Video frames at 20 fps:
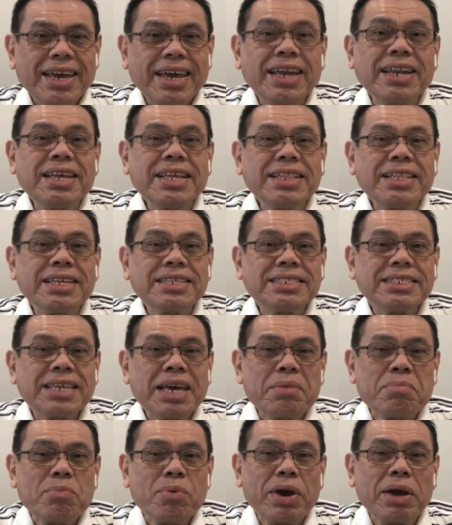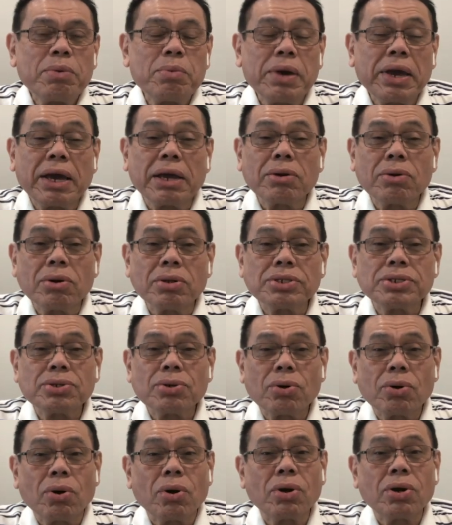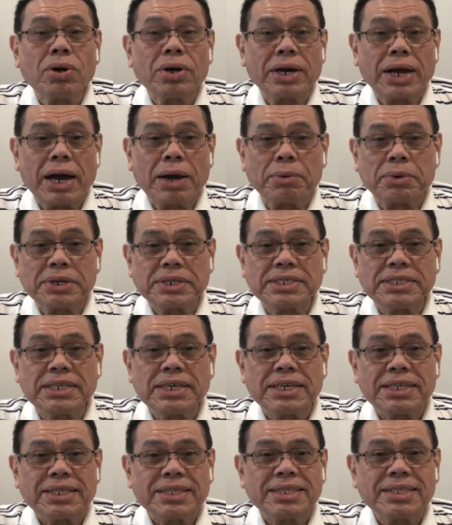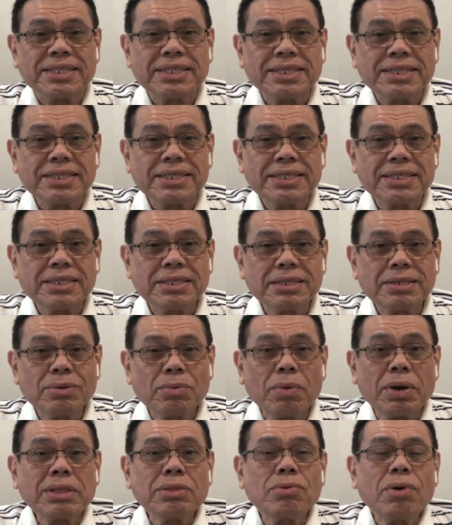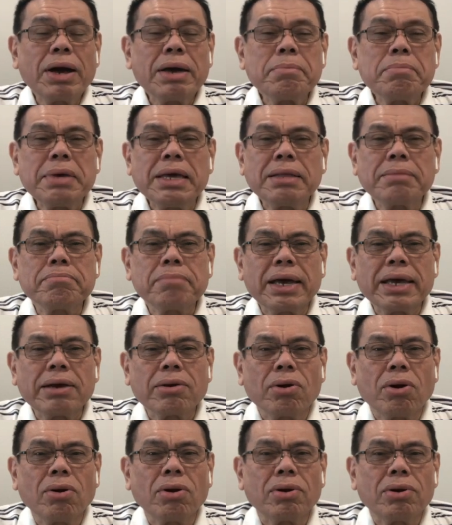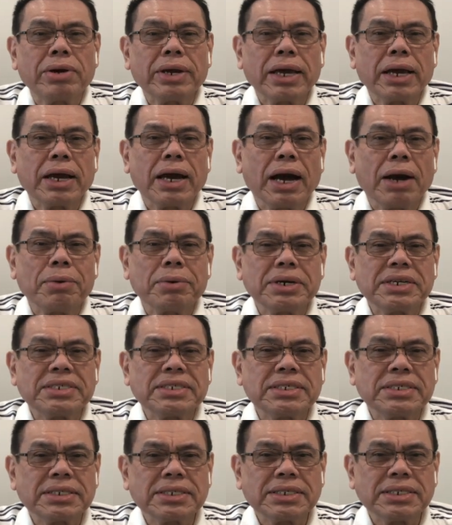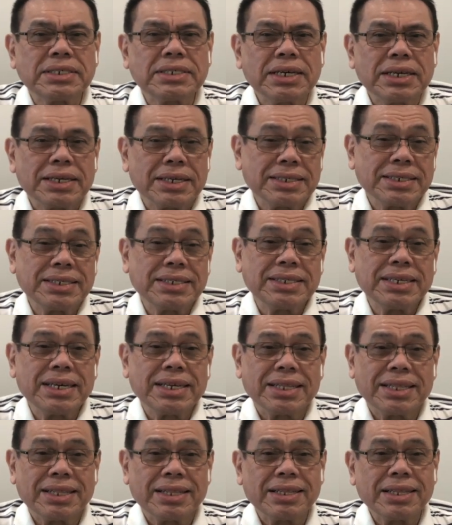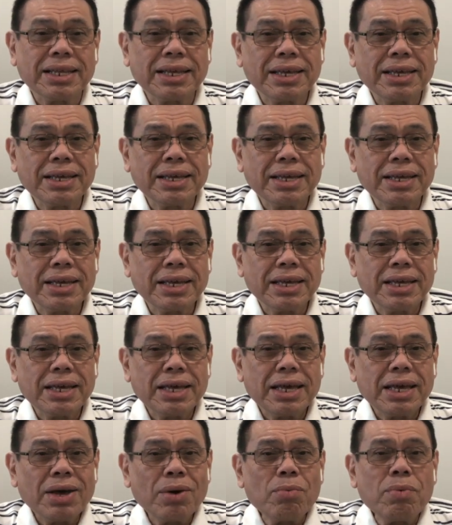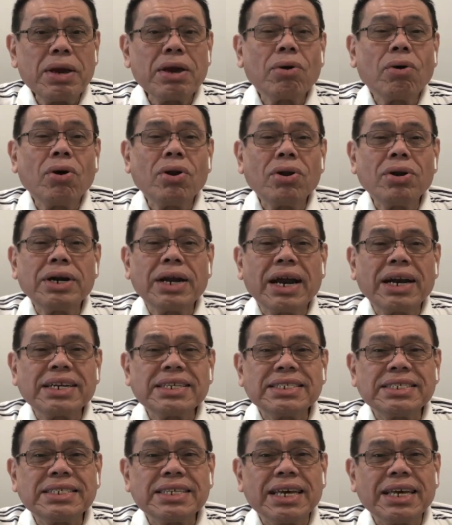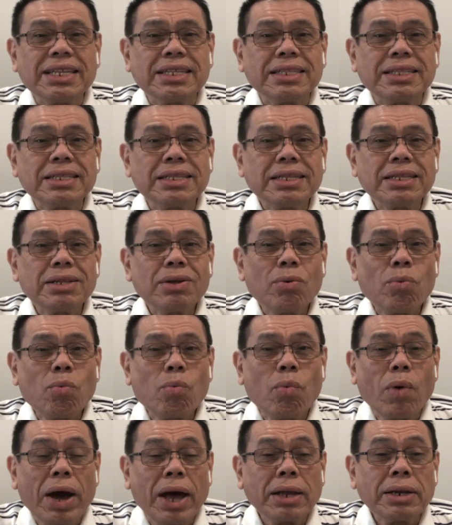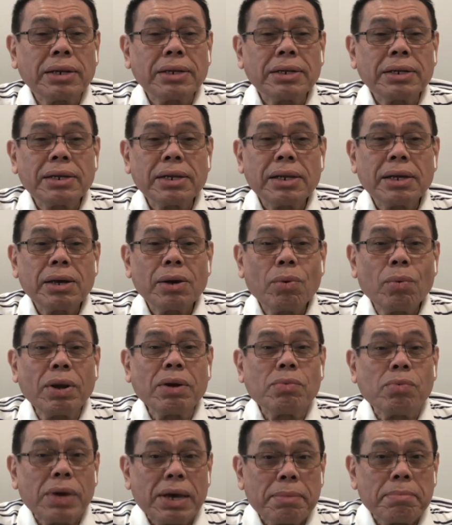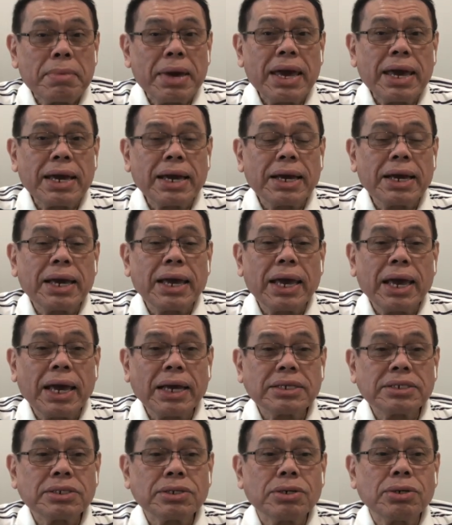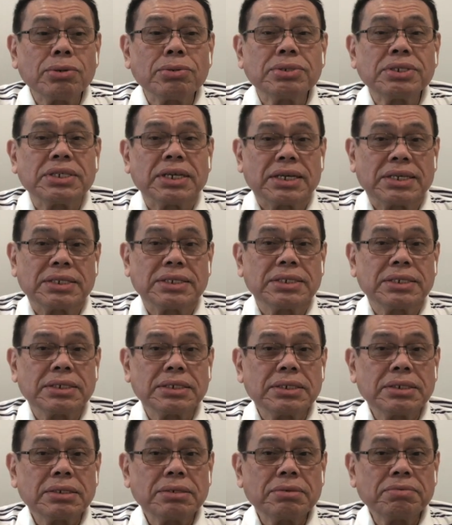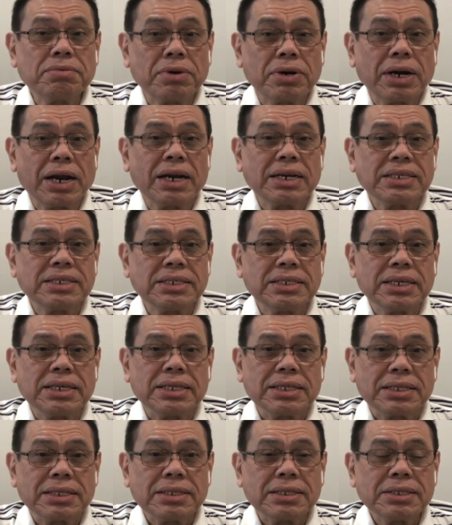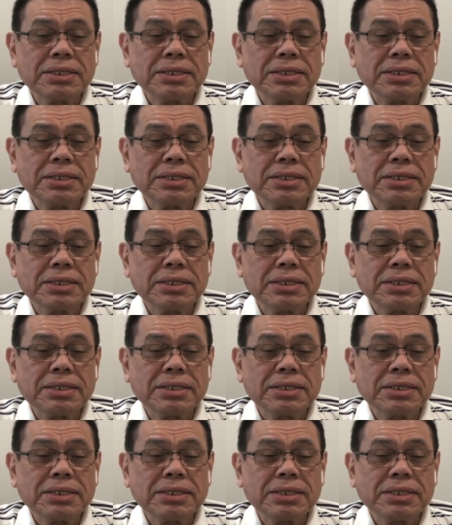And in the same way, we can also color our sin. What do I mean by coloring our sin? We color our sin, one, when we make excuses for our sin.